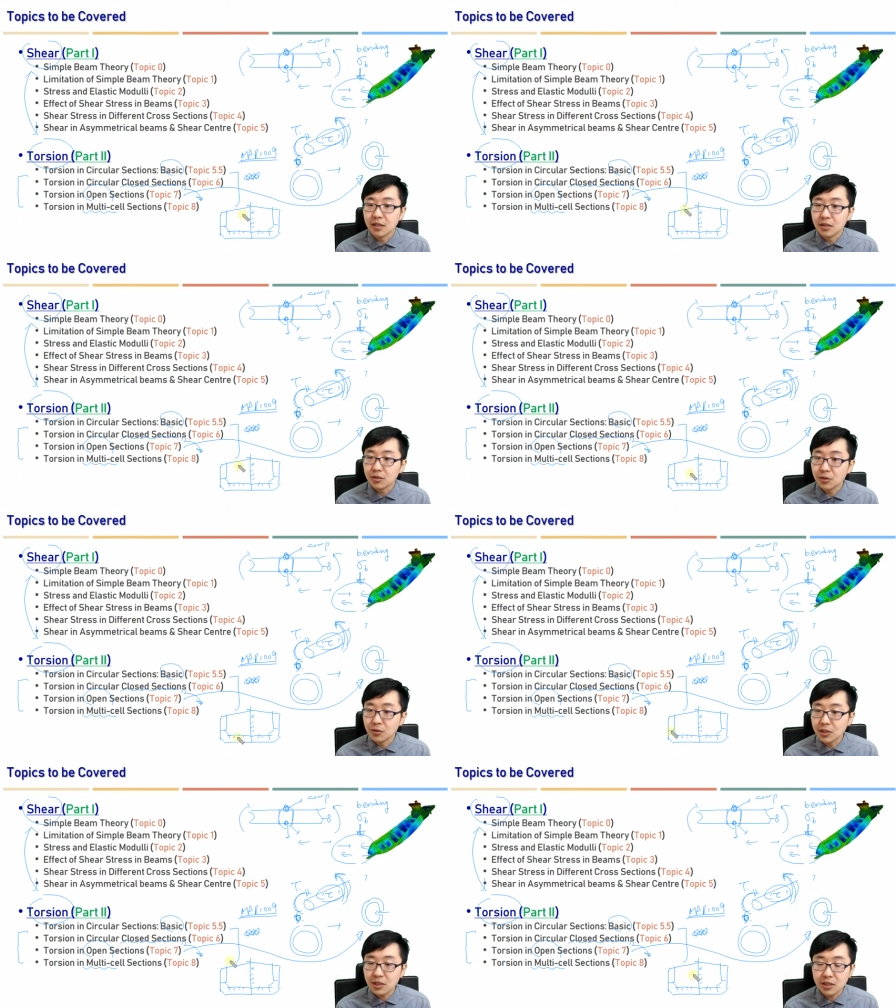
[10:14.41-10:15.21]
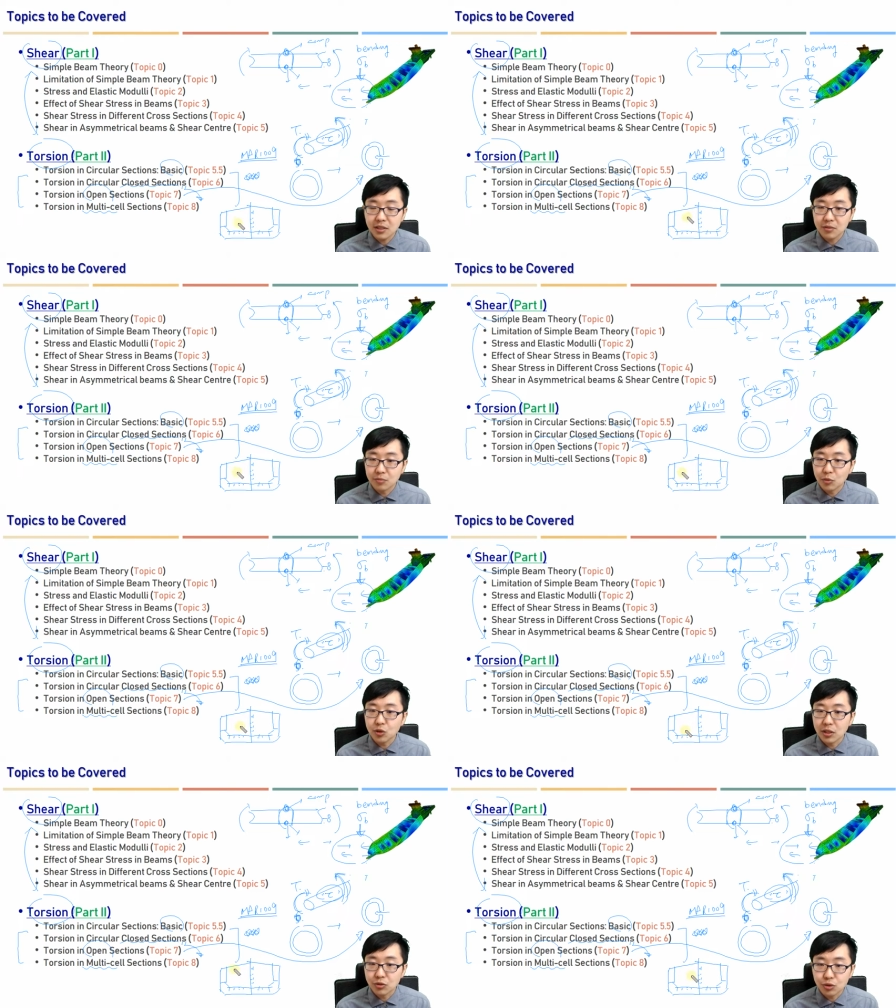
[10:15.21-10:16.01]
So this is more
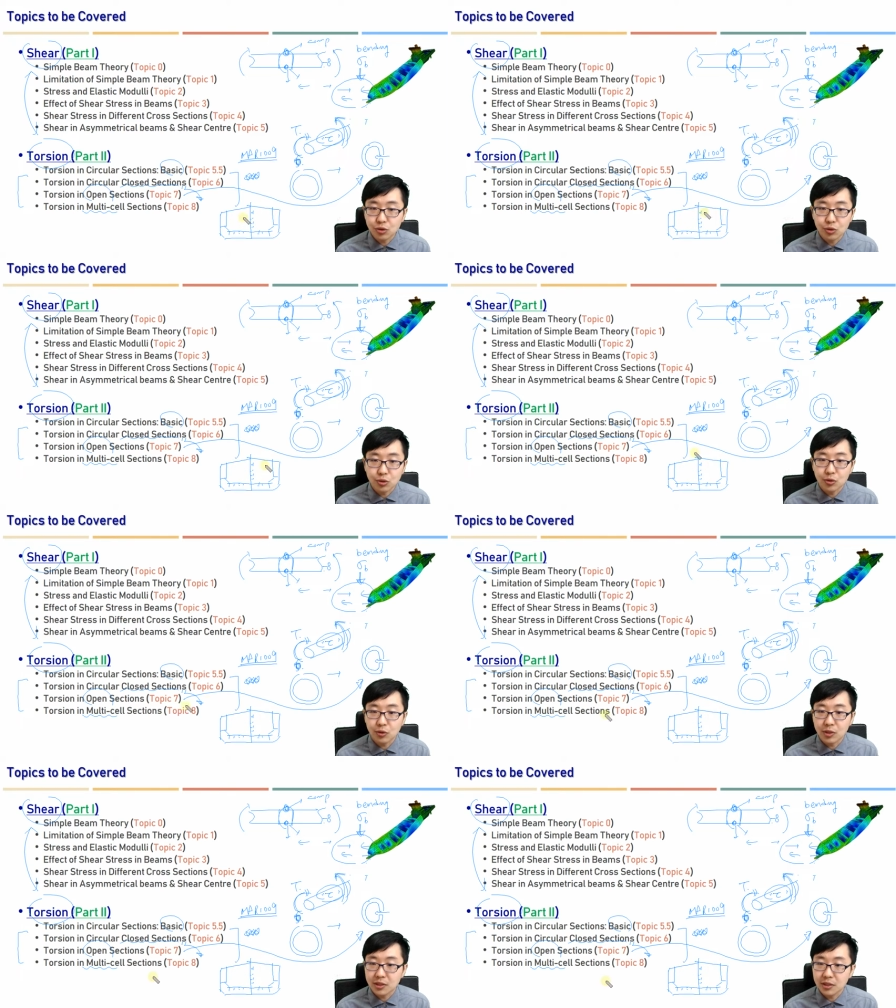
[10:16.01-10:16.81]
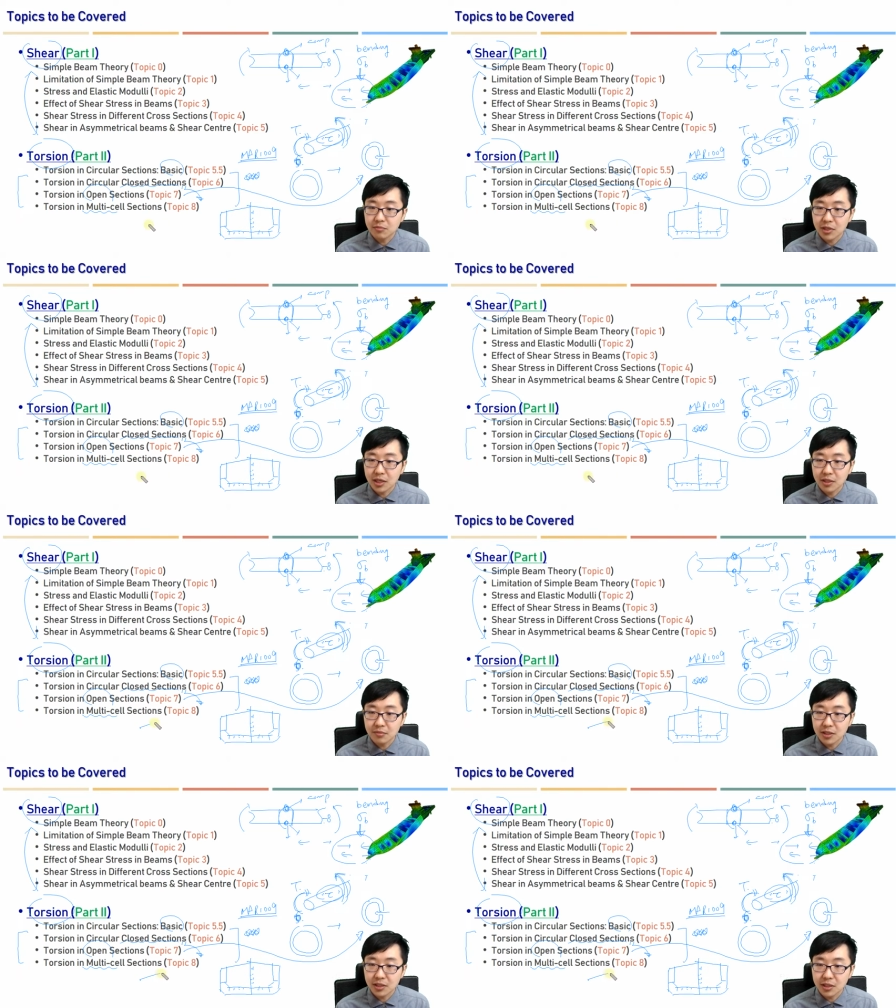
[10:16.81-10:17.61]
than 2, or
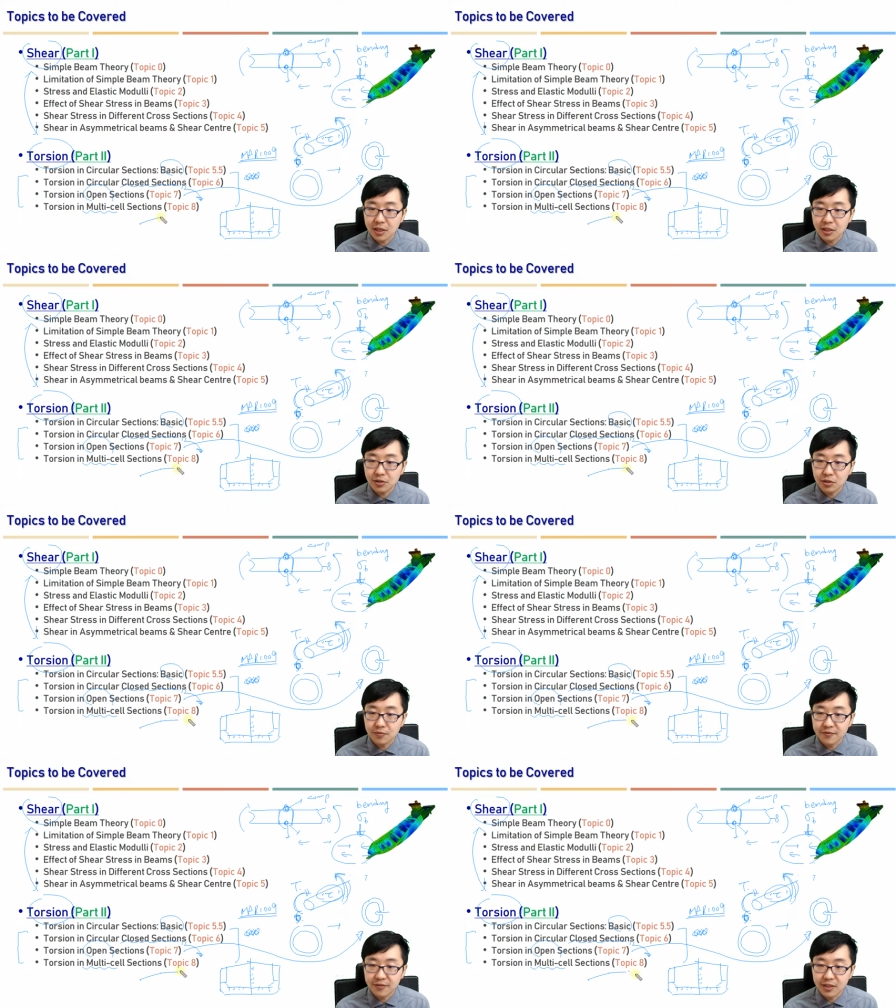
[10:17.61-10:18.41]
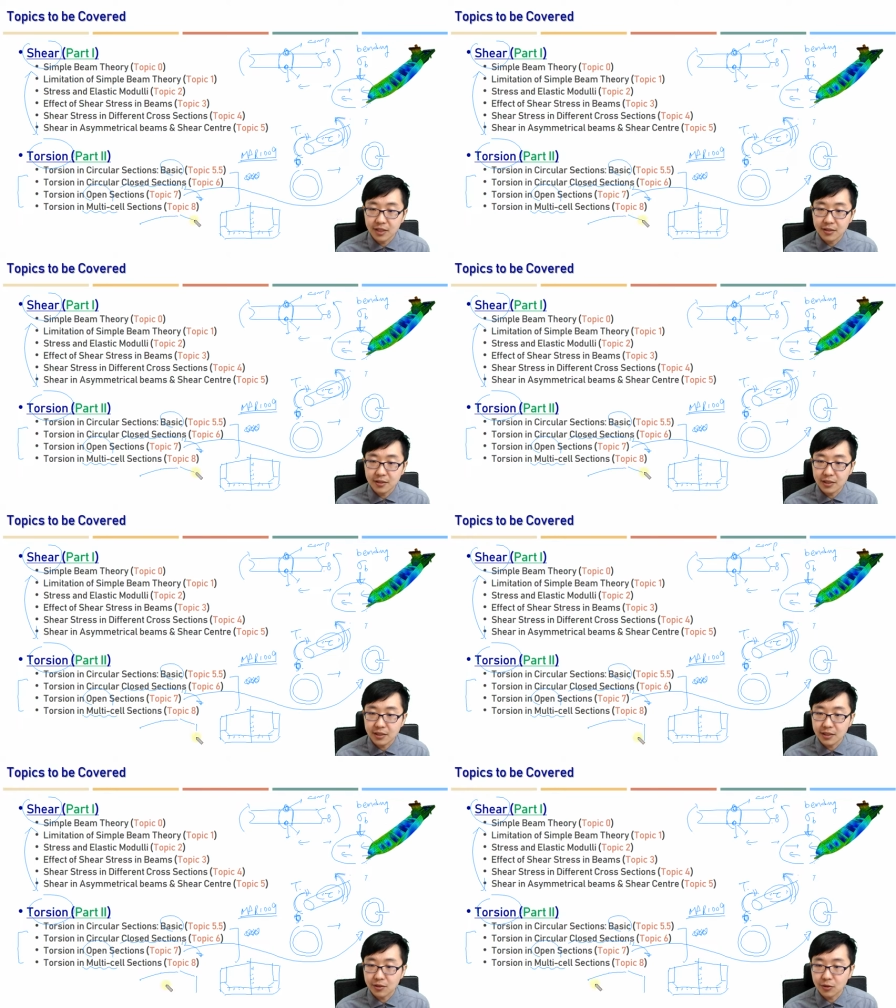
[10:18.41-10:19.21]
sometimes in the case of
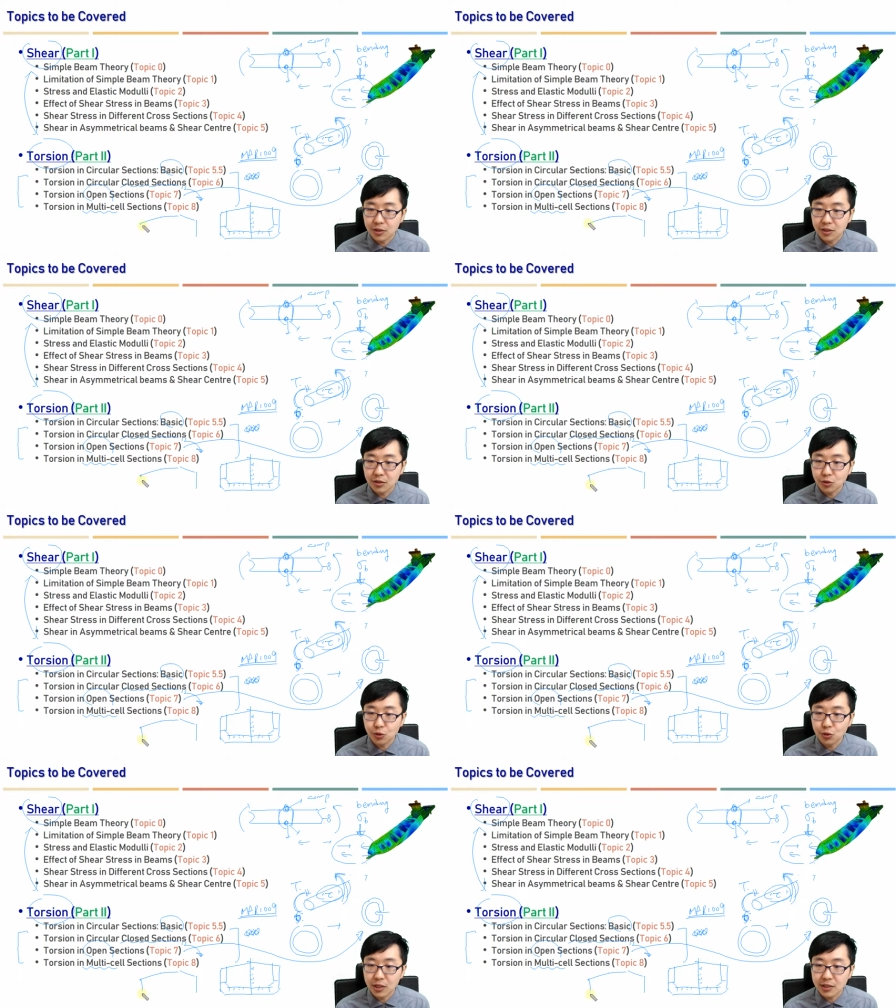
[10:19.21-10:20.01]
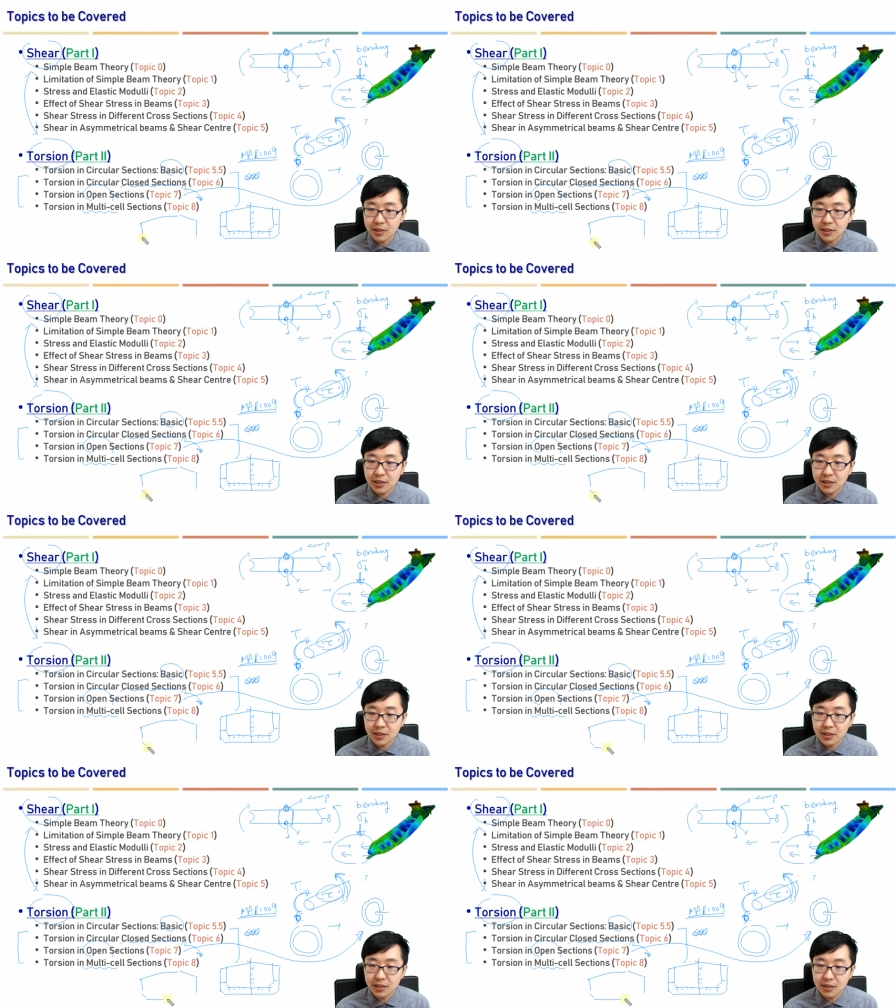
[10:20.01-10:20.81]
VLCC or the
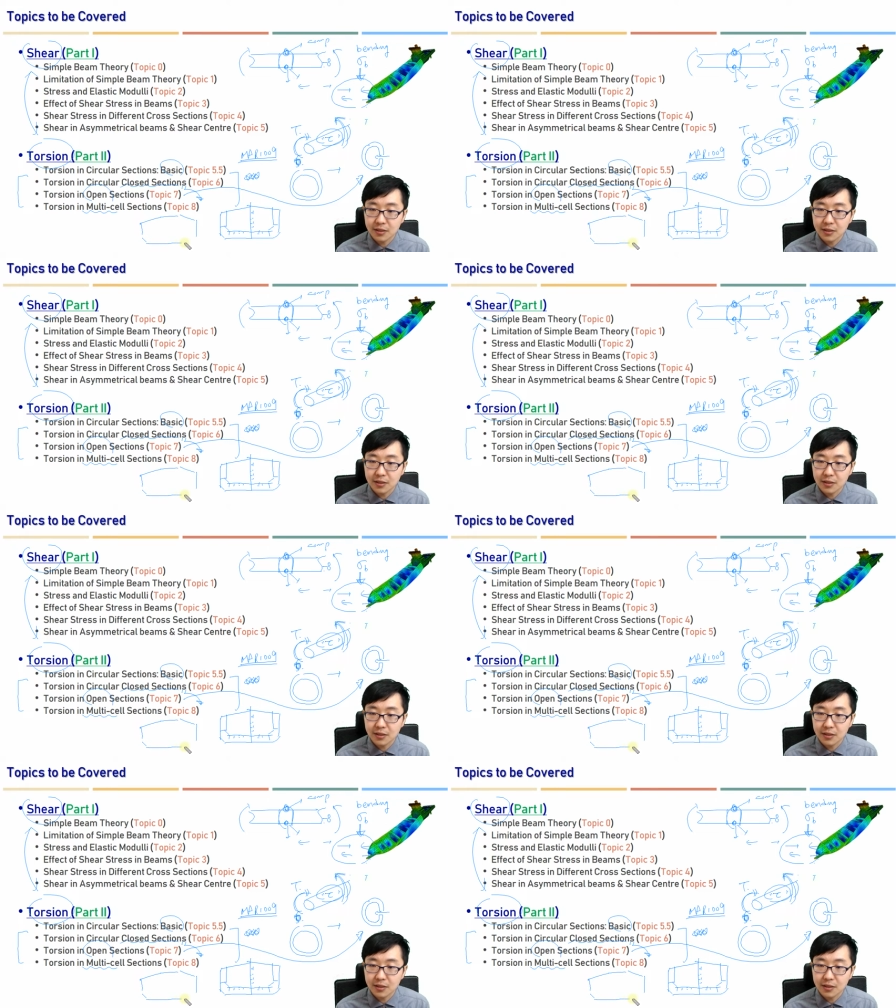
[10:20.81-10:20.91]
ULCC,